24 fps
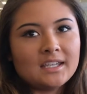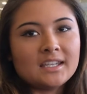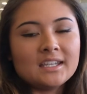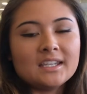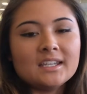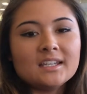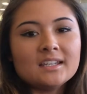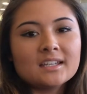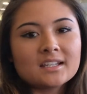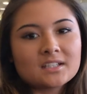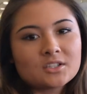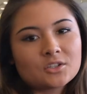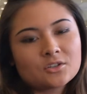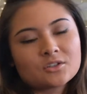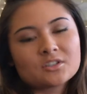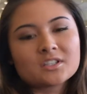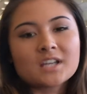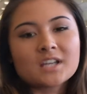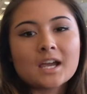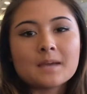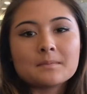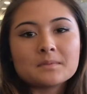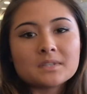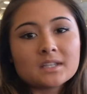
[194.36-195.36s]
eat at
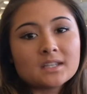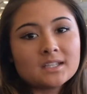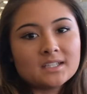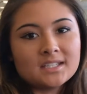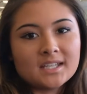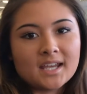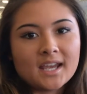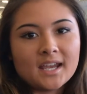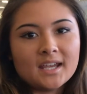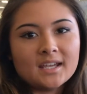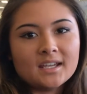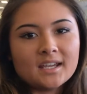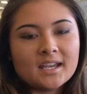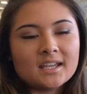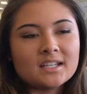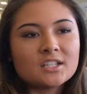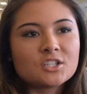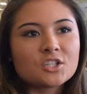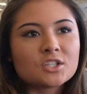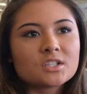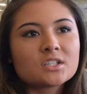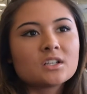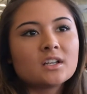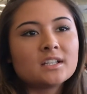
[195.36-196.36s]
certain times of the day, and
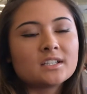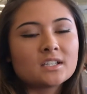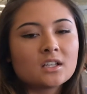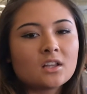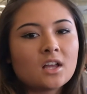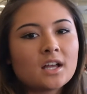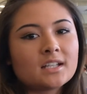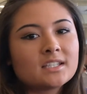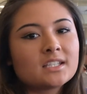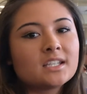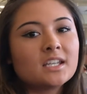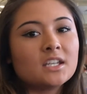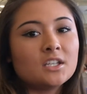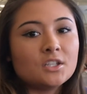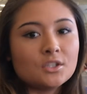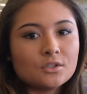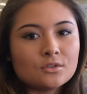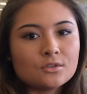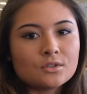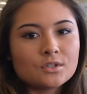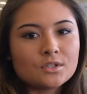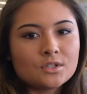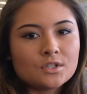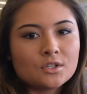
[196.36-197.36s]
it's a lot to get
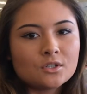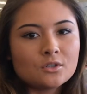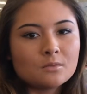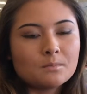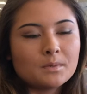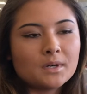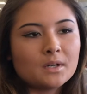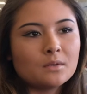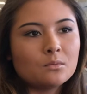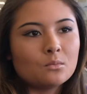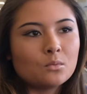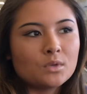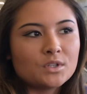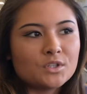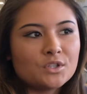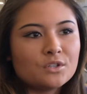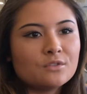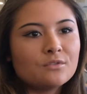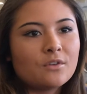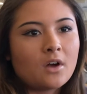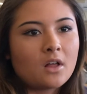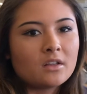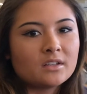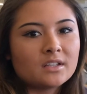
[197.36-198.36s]
used to, but once
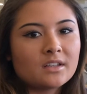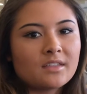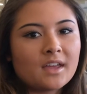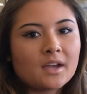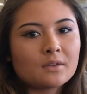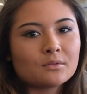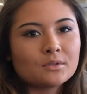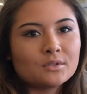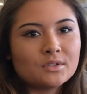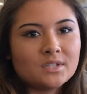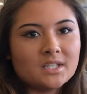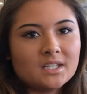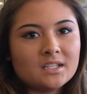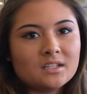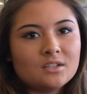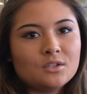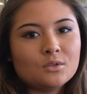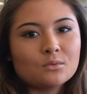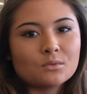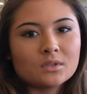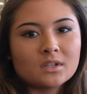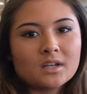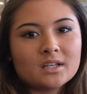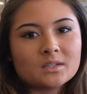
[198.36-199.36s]
you fall into that routine and
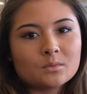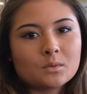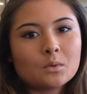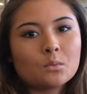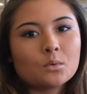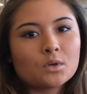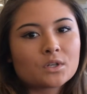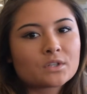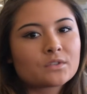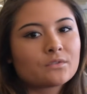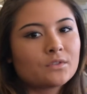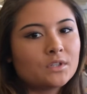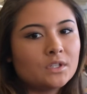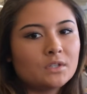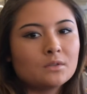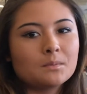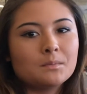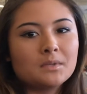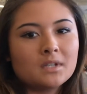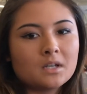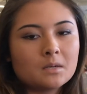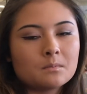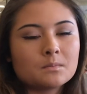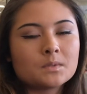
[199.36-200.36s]
you realize what works for you,
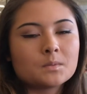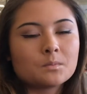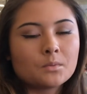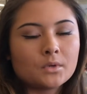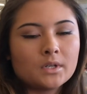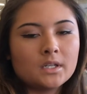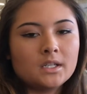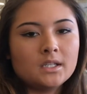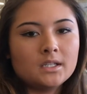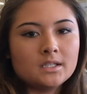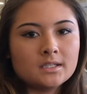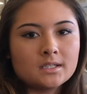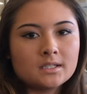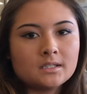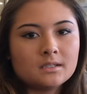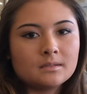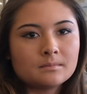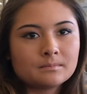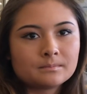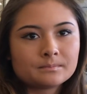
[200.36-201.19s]
it becomes pretty easy.